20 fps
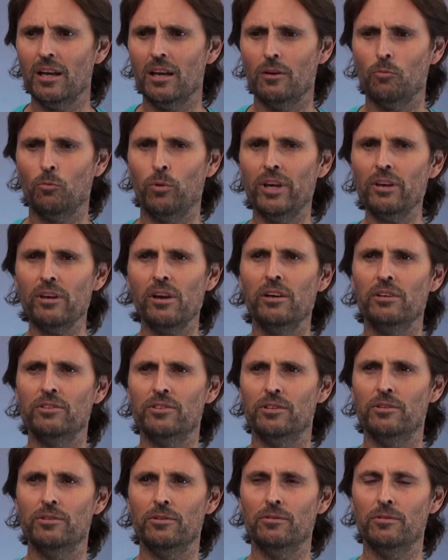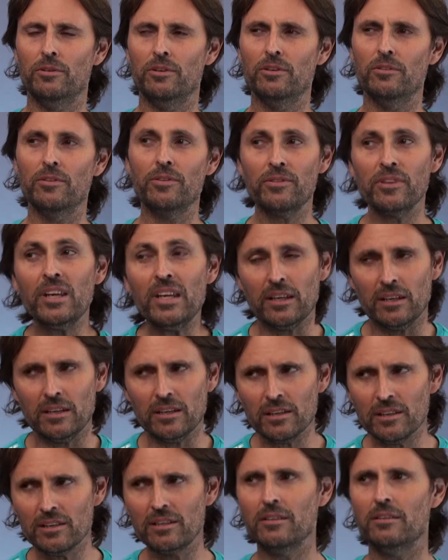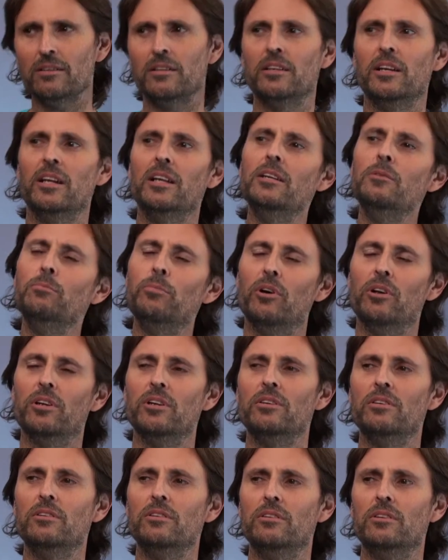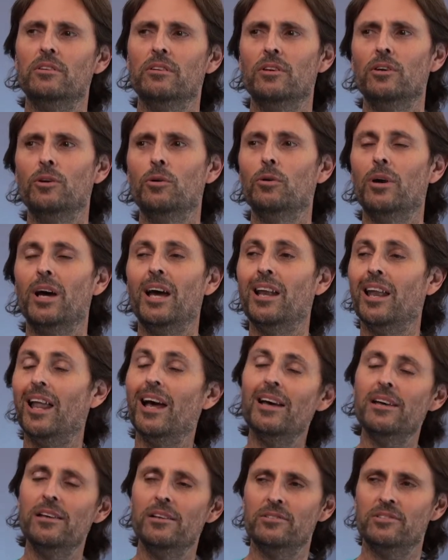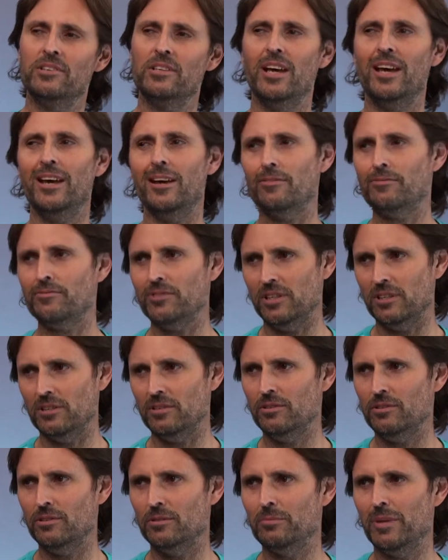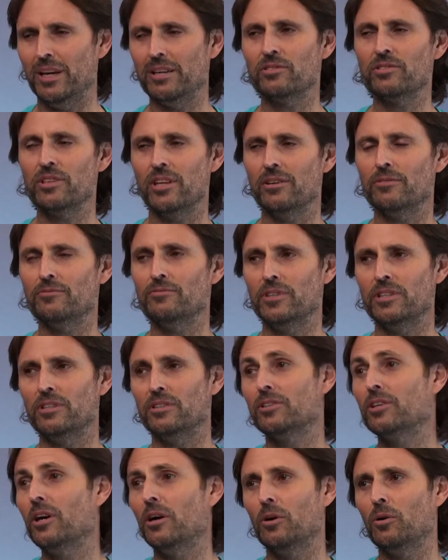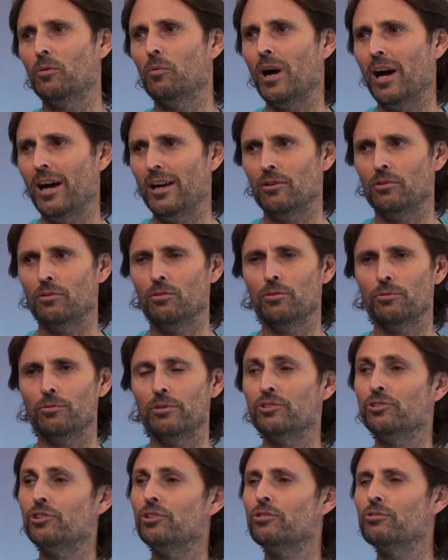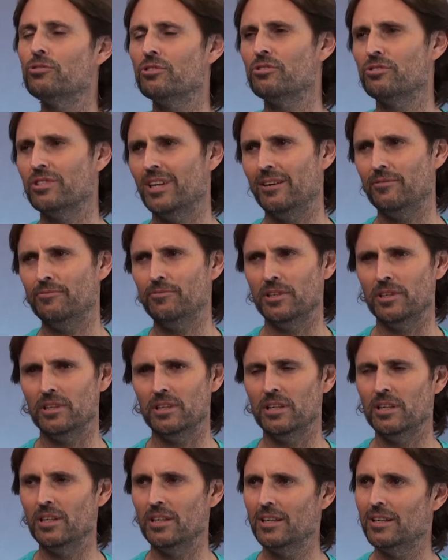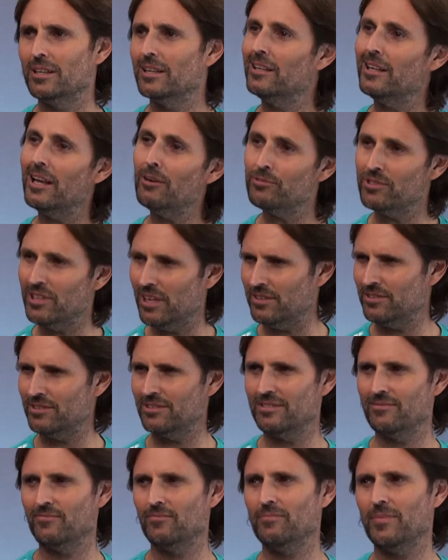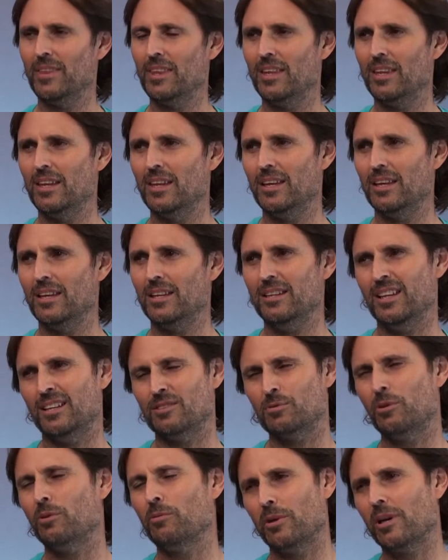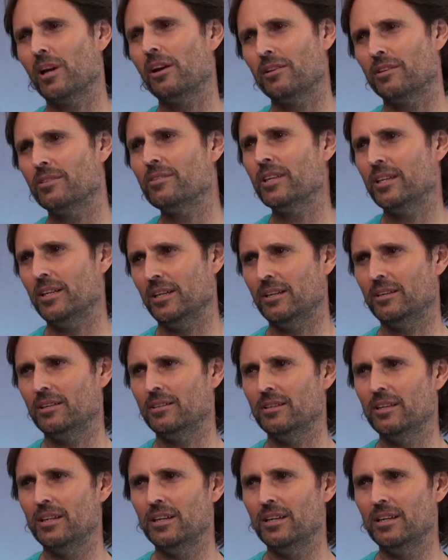We're going to think that anybody who allays our fear, who makes our fear go away or reduces our fear, loves us. Mm-hmm. That's what we're going to think.